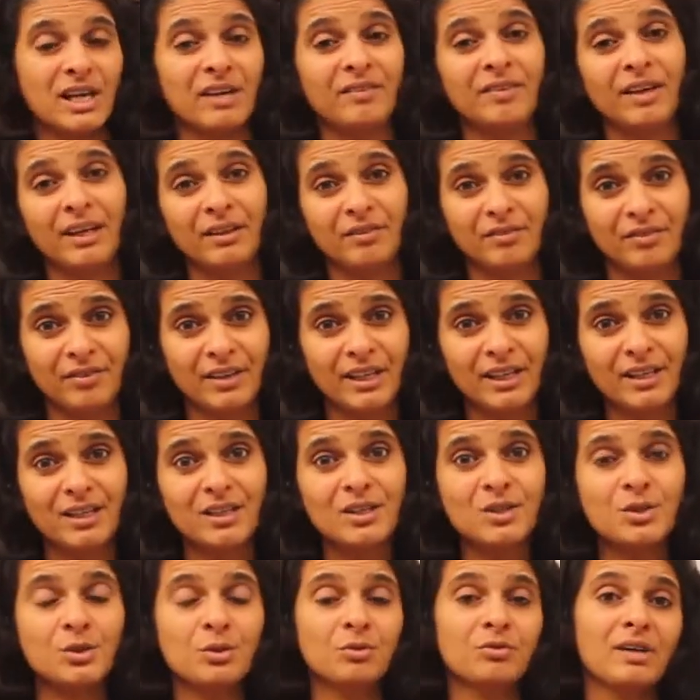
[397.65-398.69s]
I've had
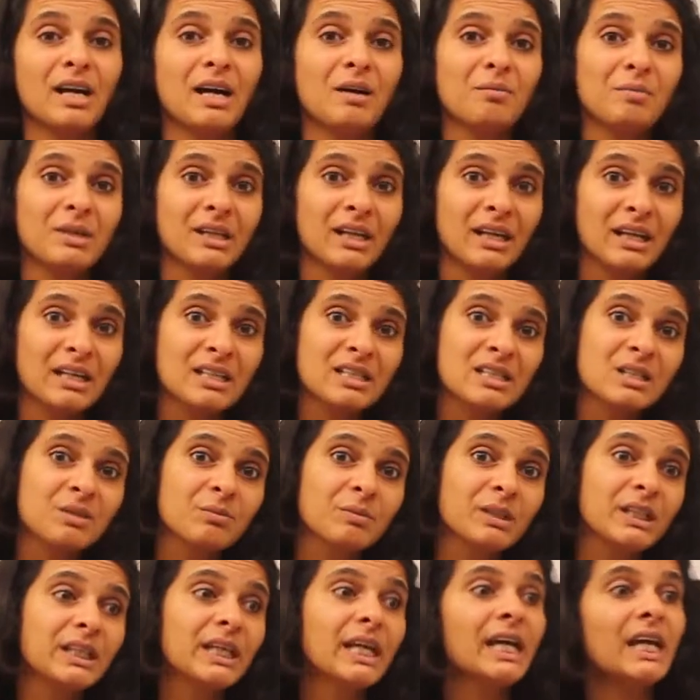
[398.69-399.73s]
friends who come and asked
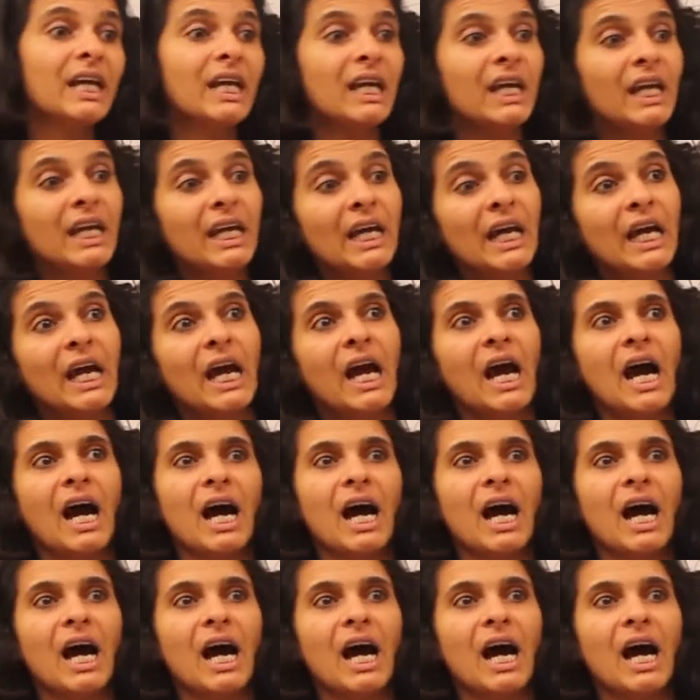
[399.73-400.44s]
me, hey,